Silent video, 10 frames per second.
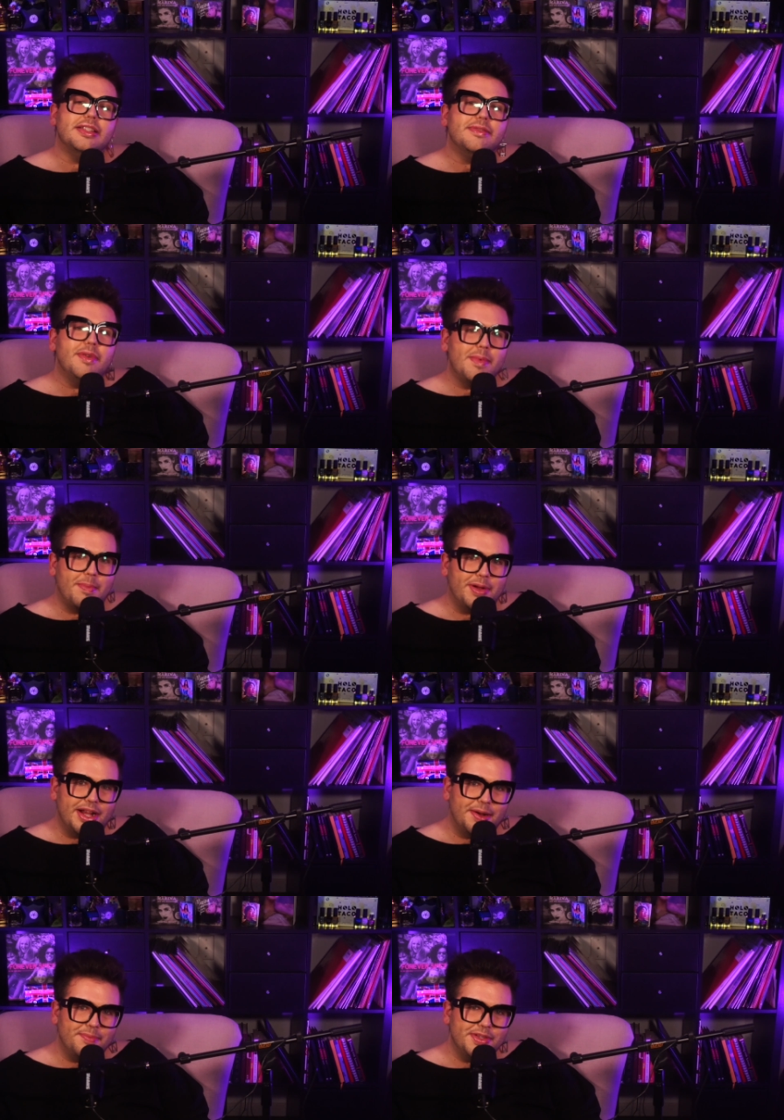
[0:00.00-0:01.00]

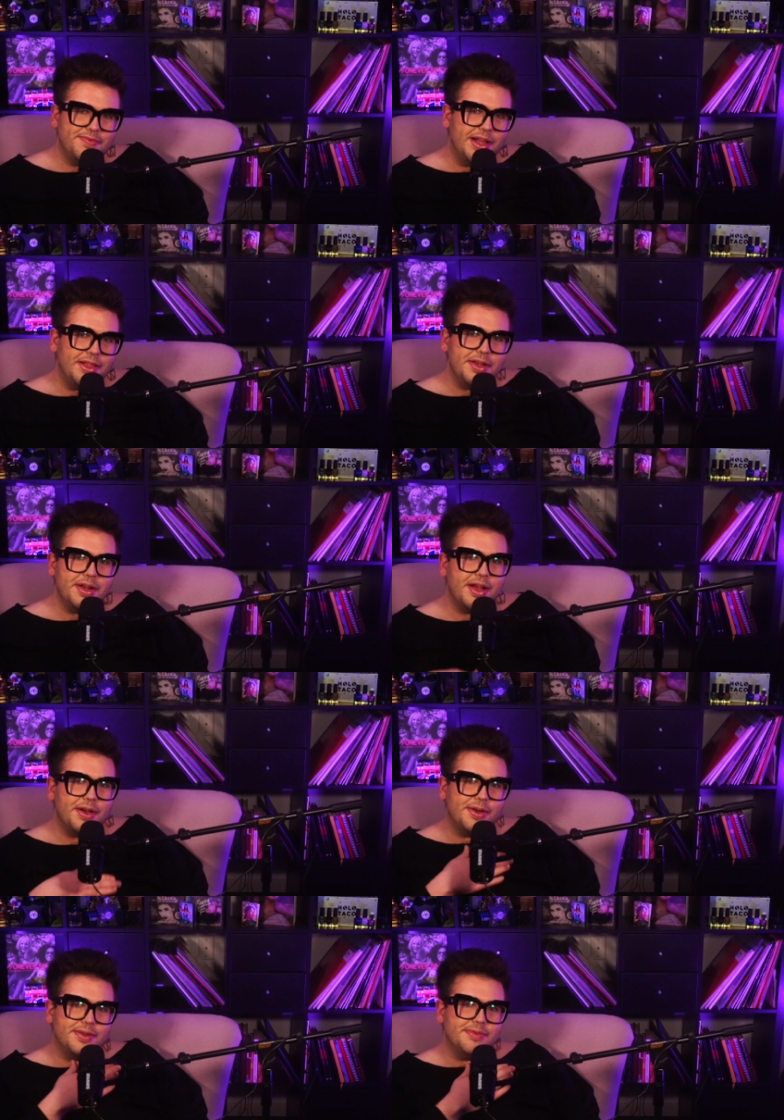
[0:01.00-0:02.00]
remember to follow your
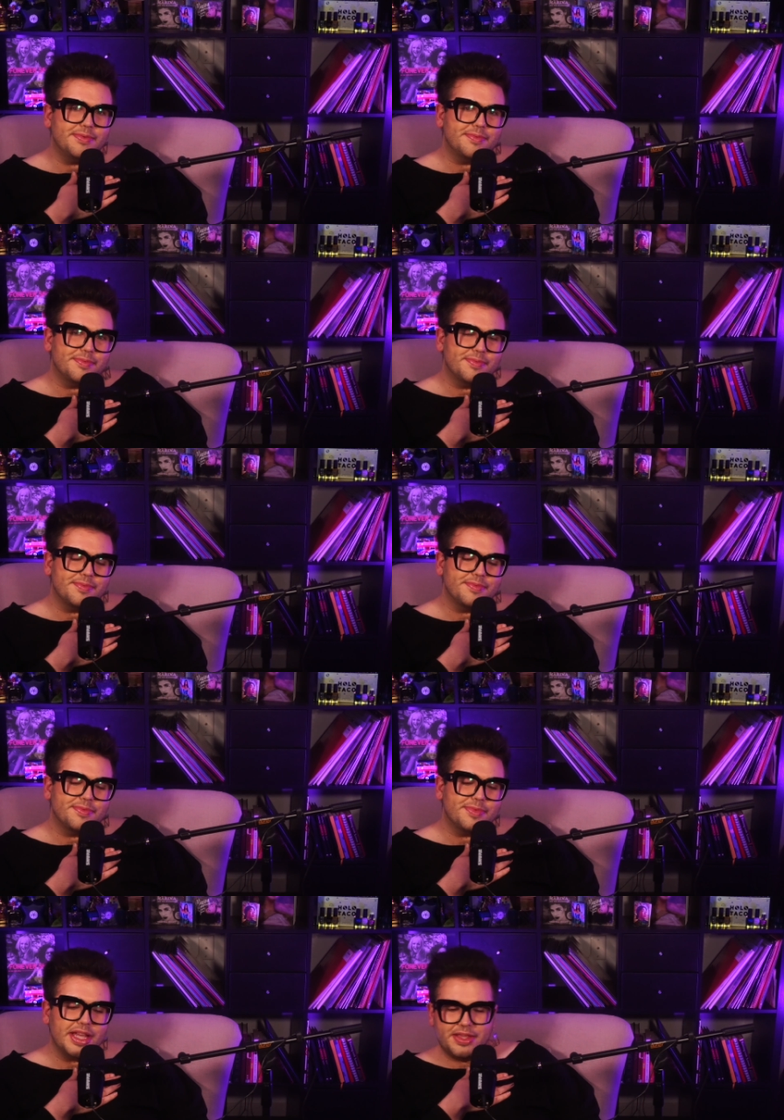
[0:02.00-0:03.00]
hoed,
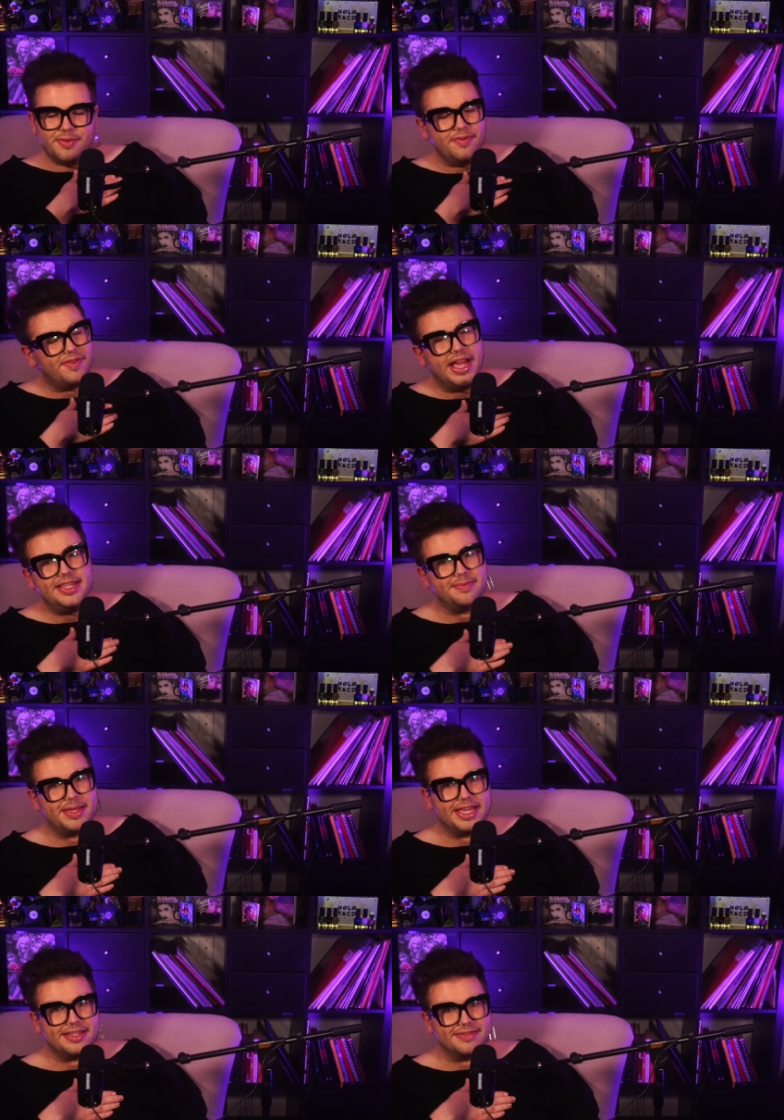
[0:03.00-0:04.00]
and you'll find
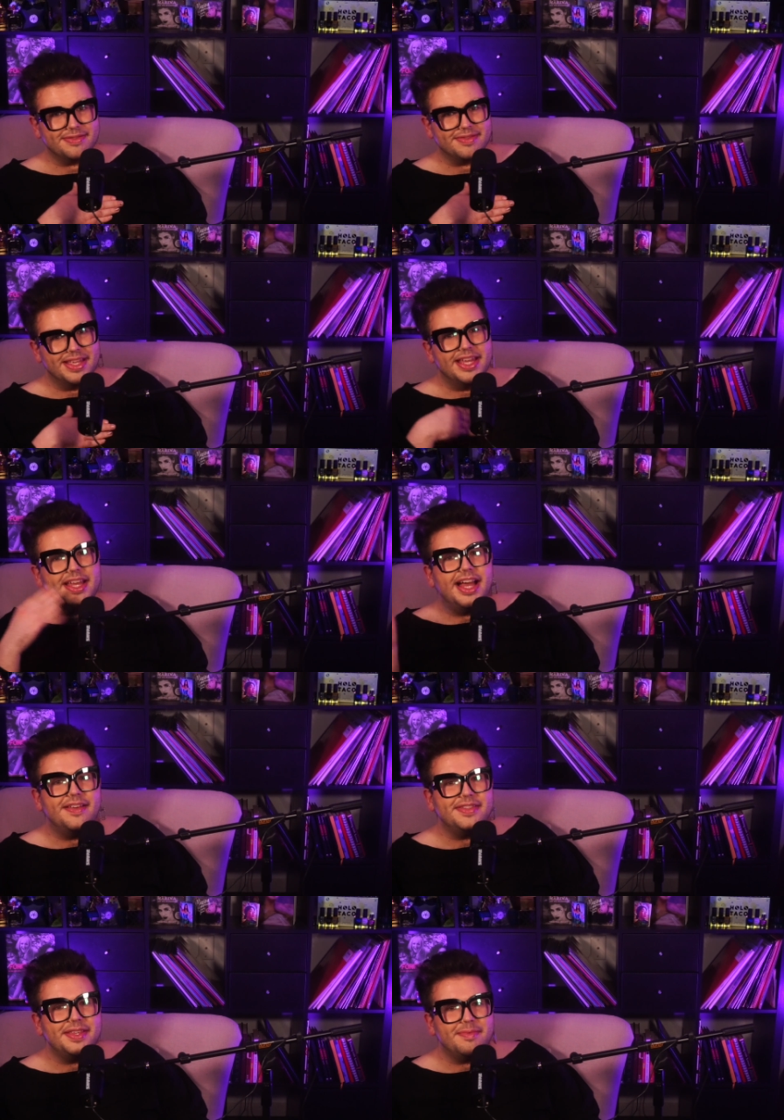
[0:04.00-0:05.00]
me.
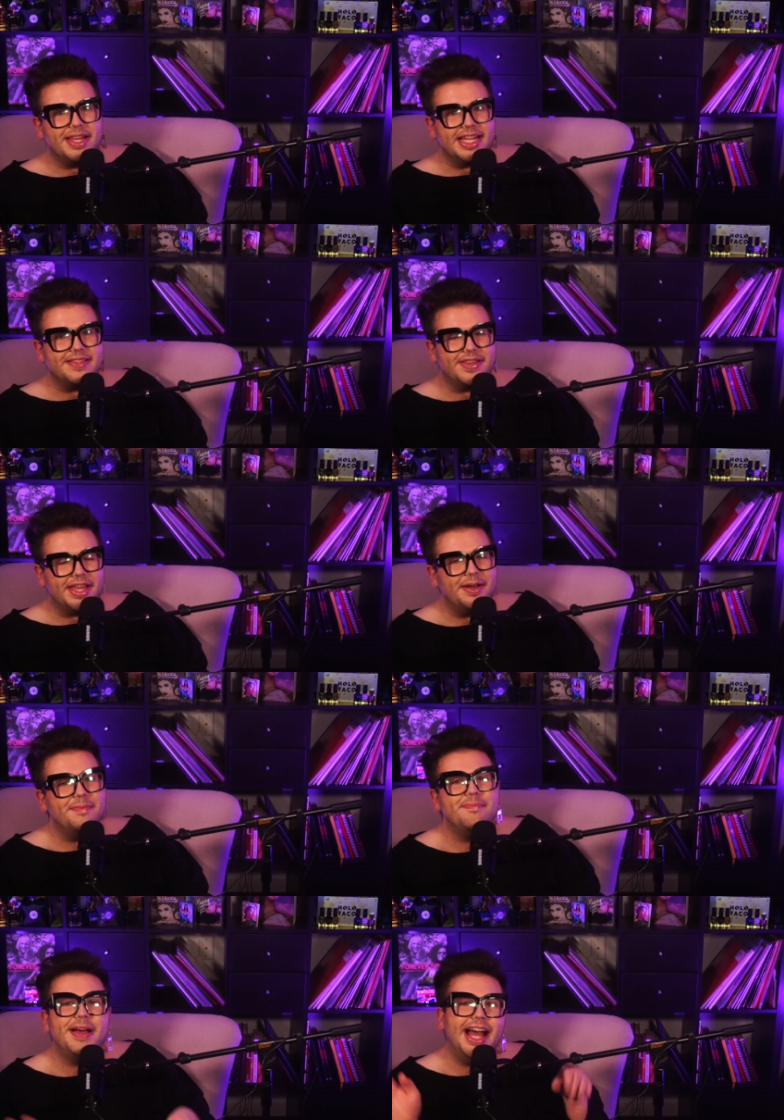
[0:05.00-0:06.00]
I'll see you in my next video.
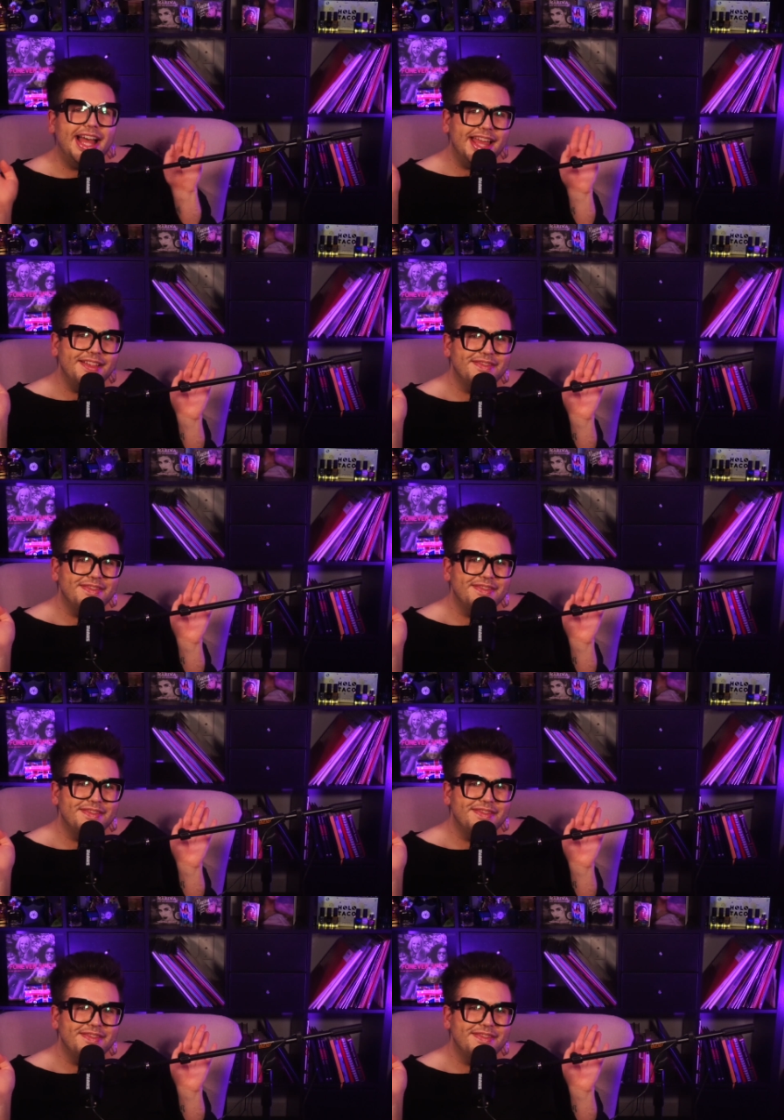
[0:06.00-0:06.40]
Bye,